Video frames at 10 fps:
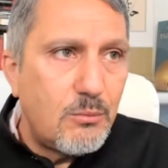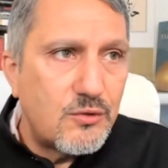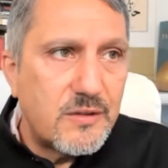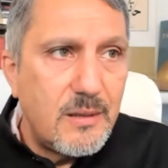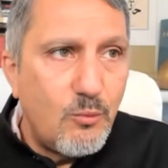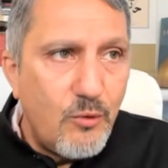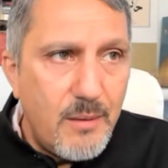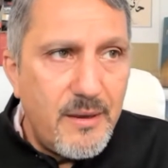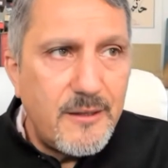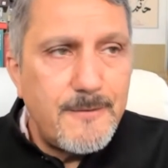Muslim
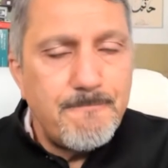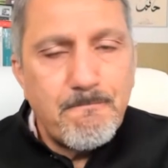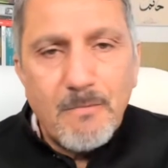women.